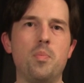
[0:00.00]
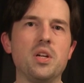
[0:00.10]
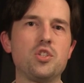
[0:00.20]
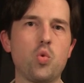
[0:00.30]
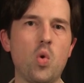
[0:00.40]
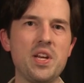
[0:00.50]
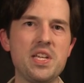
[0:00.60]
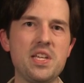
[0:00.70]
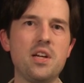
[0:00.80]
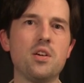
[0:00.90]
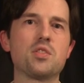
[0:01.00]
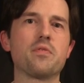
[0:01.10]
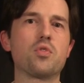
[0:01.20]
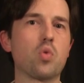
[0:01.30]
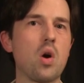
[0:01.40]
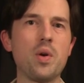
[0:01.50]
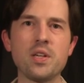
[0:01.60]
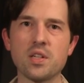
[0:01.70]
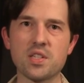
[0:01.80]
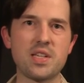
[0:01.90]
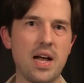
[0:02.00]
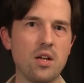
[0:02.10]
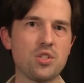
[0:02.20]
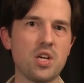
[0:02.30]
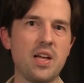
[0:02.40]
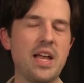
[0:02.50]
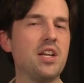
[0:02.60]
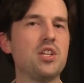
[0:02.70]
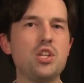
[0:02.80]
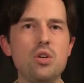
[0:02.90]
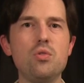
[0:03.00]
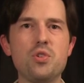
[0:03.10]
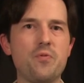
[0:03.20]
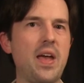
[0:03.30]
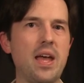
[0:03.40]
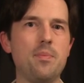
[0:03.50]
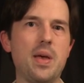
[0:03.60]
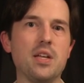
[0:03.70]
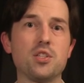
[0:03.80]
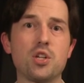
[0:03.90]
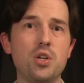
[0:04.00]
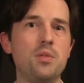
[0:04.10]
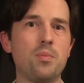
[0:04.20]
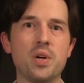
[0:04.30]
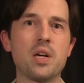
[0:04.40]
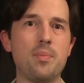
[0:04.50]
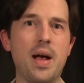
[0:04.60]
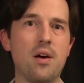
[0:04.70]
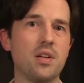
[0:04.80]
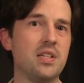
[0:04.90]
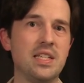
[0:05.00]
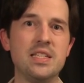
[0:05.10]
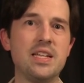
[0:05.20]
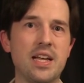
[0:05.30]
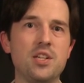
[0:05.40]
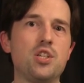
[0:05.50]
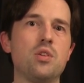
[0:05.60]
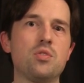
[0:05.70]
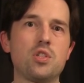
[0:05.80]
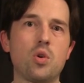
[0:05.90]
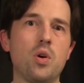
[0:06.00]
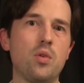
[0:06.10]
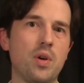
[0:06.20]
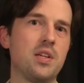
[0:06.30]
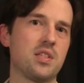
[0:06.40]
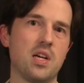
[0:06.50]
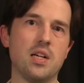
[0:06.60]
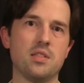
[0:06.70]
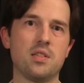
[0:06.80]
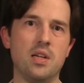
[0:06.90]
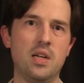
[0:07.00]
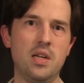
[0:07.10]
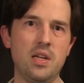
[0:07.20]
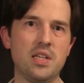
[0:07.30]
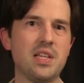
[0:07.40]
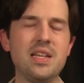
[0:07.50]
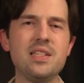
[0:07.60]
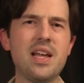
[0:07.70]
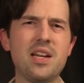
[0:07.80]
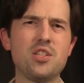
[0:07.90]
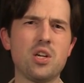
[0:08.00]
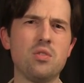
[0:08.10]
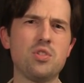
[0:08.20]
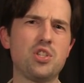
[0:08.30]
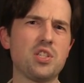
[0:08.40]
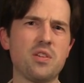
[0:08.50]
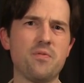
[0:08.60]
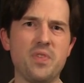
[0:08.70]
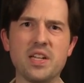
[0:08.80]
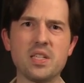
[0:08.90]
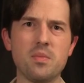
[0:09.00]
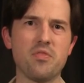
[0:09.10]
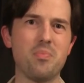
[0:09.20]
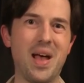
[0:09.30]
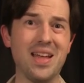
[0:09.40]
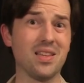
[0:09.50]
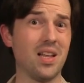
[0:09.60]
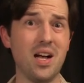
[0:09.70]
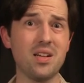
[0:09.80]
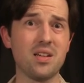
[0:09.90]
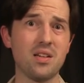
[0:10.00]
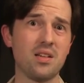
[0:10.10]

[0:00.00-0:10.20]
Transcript: But twenty years of growing nostalgia and a huge fan base couldn't bring about an Indiana Jones toy renaissance. Is Indiana Jones just a victim of bad luck?